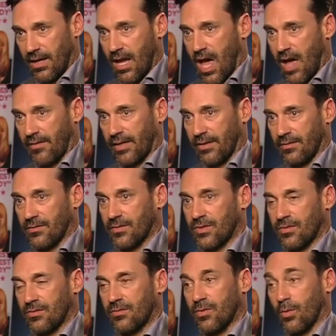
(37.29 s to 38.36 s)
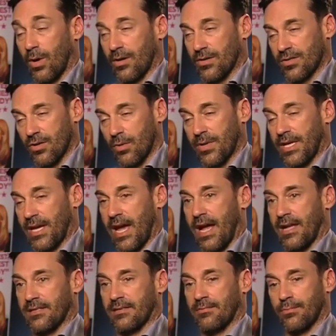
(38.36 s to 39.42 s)
having to wear so many
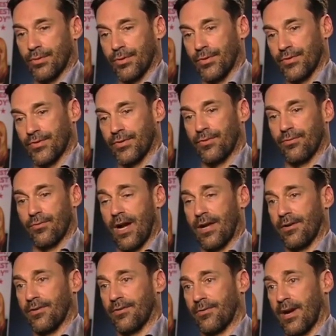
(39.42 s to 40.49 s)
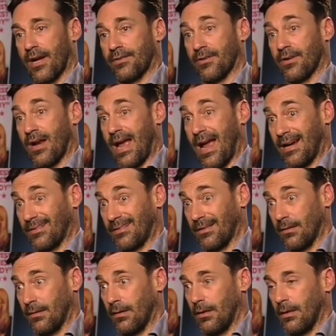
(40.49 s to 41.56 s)
hats: producer, writer, director,
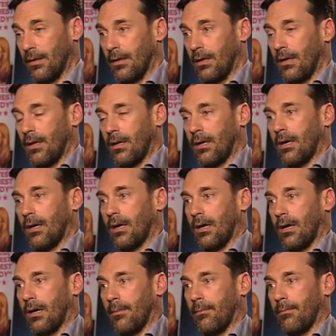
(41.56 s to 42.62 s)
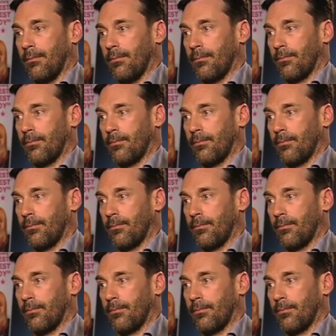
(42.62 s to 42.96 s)
actor. Mm.